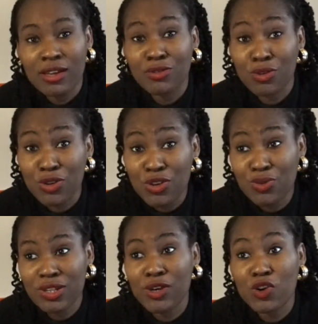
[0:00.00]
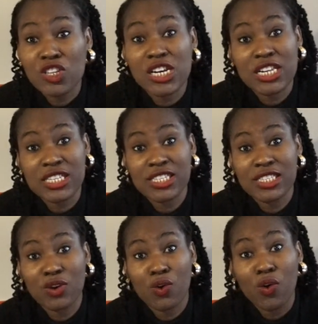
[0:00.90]
So usually on the
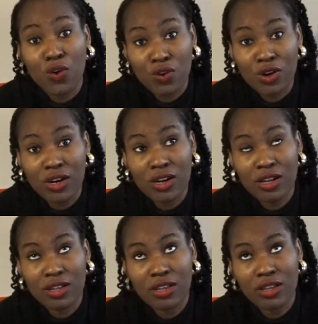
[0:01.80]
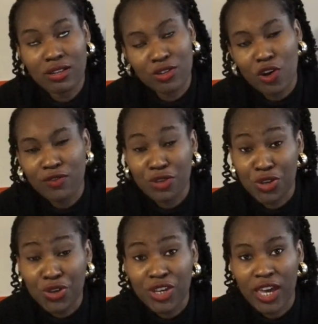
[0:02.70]
list on
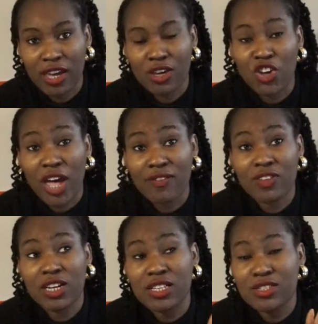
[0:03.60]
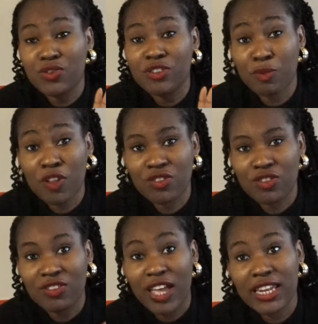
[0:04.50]
gov.uk, you have the list of
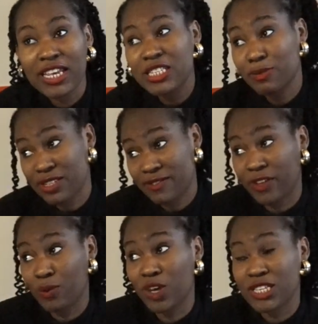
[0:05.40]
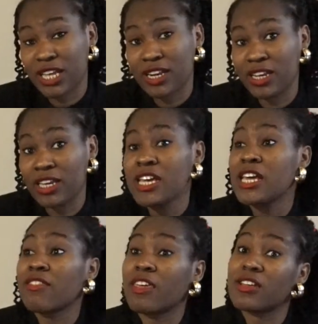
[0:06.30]
sponsors, and they specify what exactly
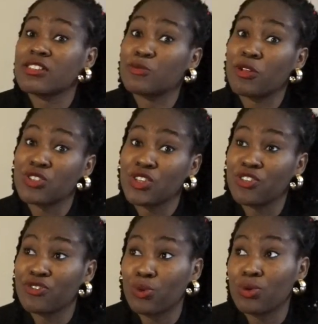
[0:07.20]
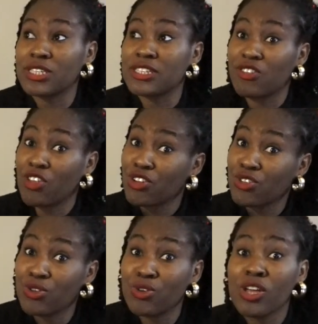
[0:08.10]
they can sponsor you for. Is it tier
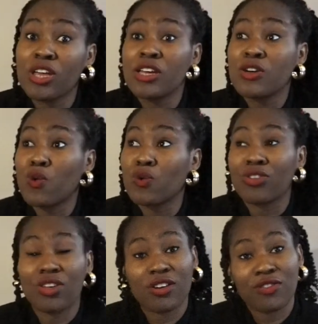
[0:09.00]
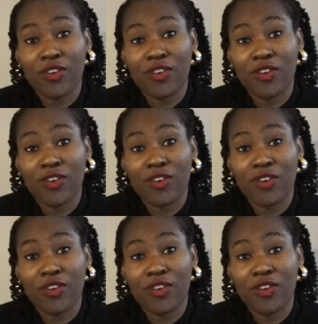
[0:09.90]
2 or tier